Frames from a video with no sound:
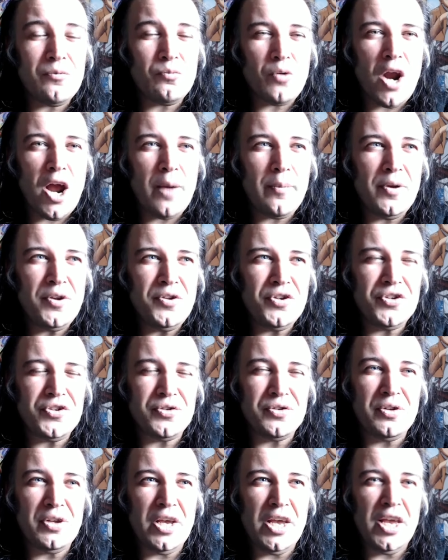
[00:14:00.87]
Robin
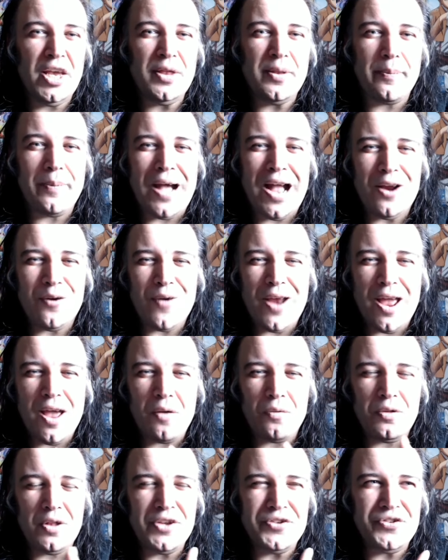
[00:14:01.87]
just in the
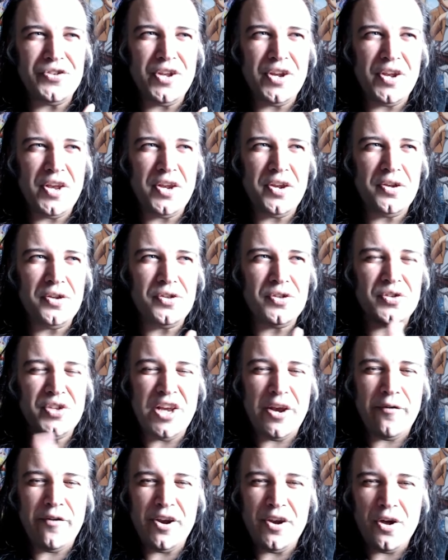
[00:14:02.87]
background, listening in,
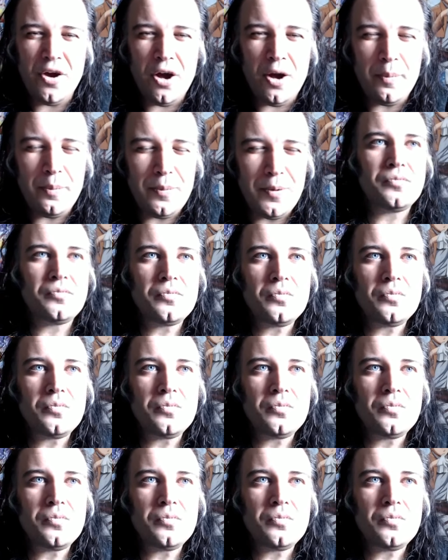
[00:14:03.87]
tearing up.